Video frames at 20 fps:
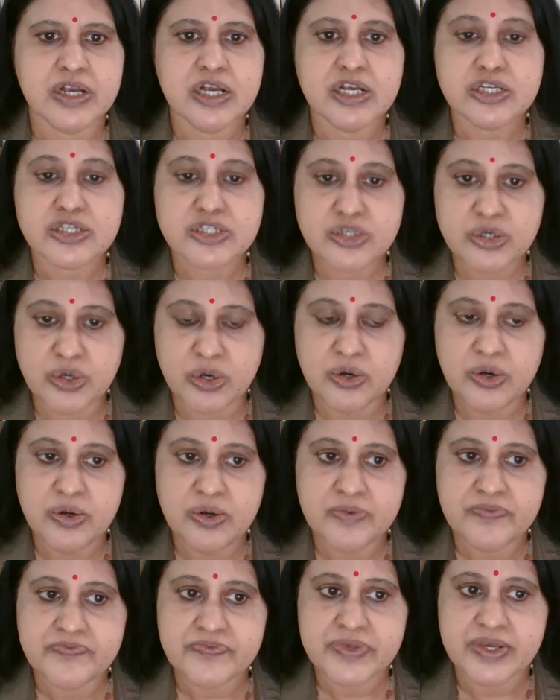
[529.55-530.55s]
So,
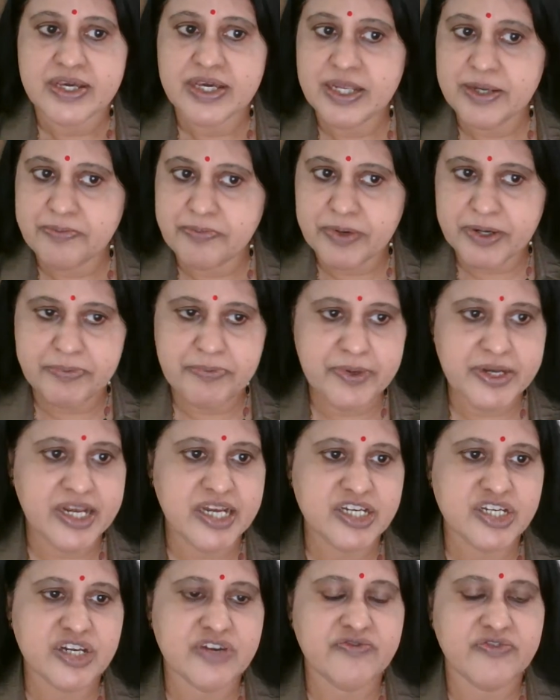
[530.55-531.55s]
in preparation